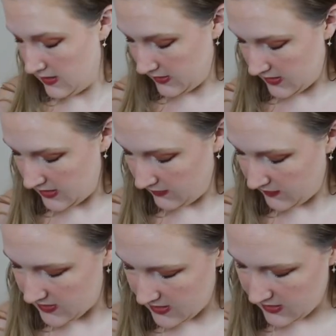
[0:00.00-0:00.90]
Let's see if
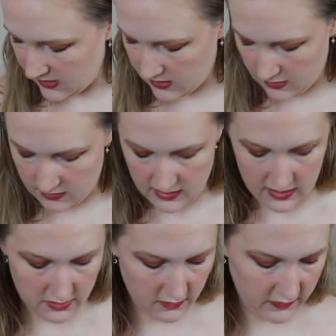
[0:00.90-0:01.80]
it says here. I
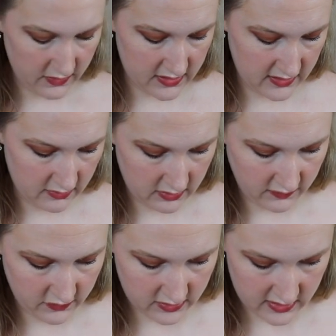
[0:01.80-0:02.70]
don't know if it'll tell you what the
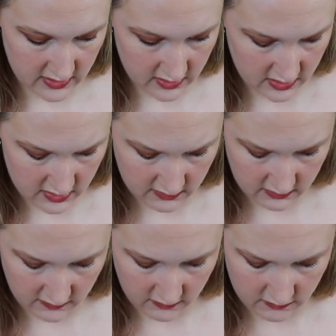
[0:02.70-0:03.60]
full size
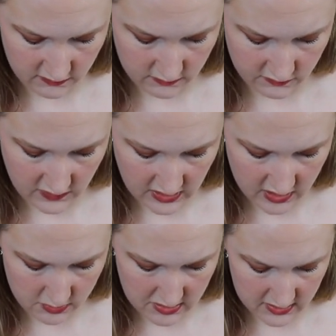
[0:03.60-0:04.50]

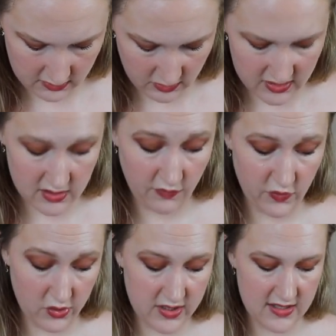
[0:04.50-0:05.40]
volume is. Well, it says the
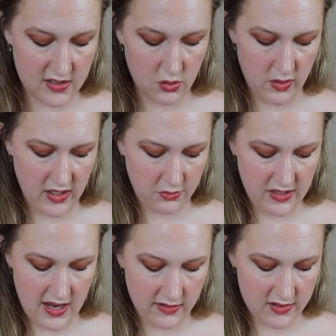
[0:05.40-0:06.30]
full size is twenty-three
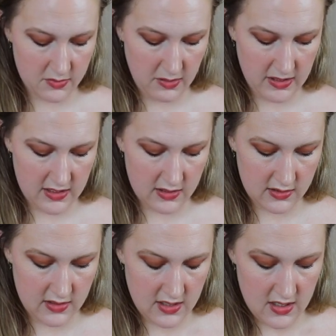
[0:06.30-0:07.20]
dollars, so maybe it is